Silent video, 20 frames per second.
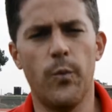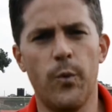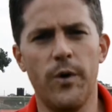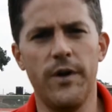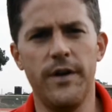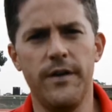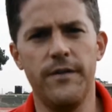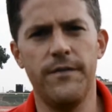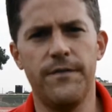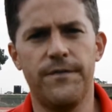
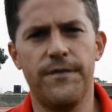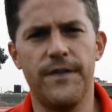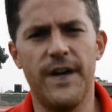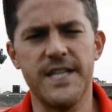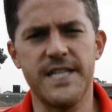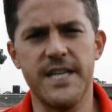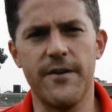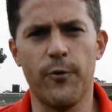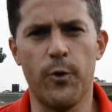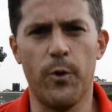We've,
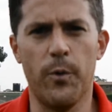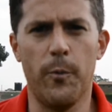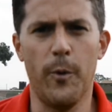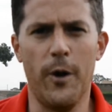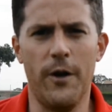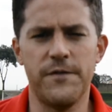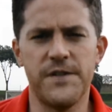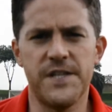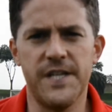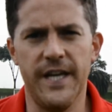as everyone
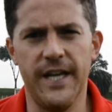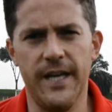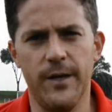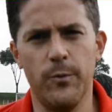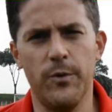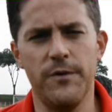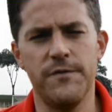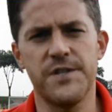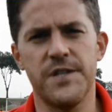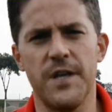will have
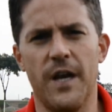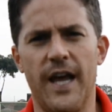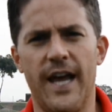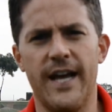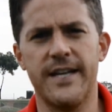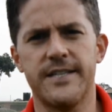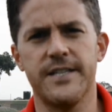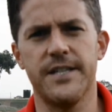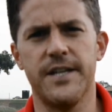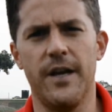seen, we've
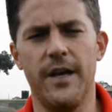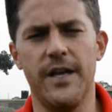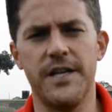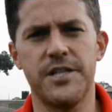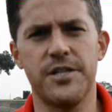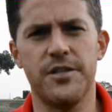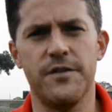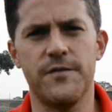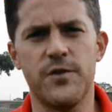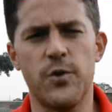selected a
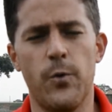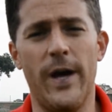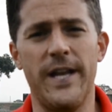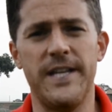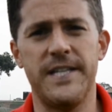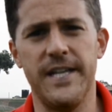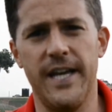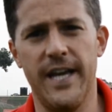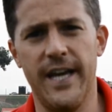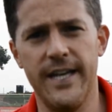list of
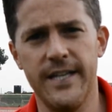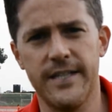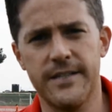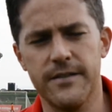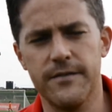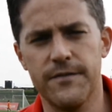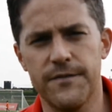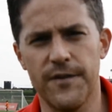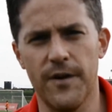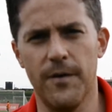28
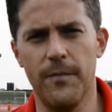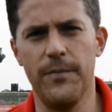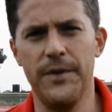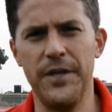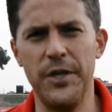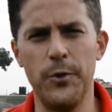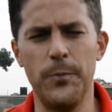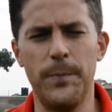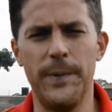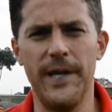from
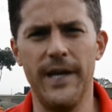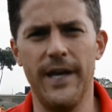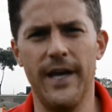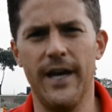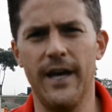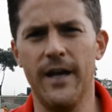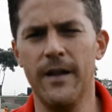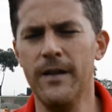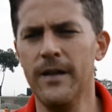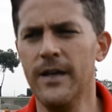the
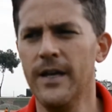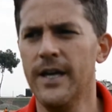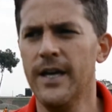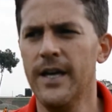UPL.